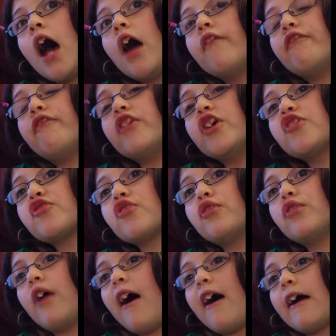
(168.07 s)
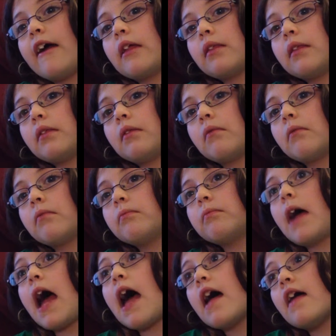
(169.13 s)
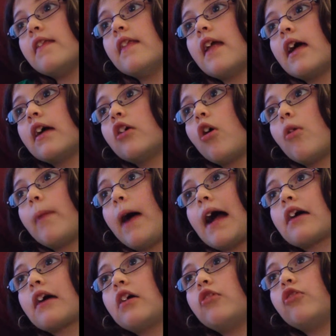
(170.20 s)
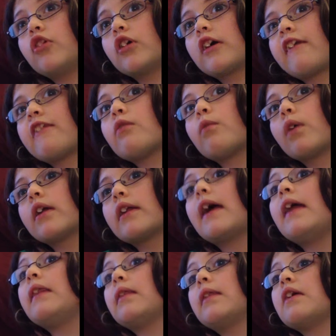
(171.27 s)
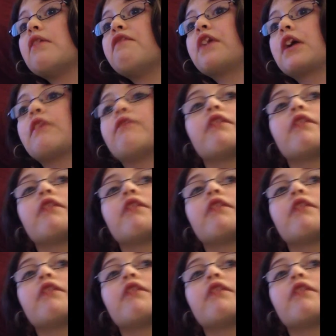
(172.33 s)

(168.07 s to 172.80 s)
Visualize. And then go back, look at the word, and see if you can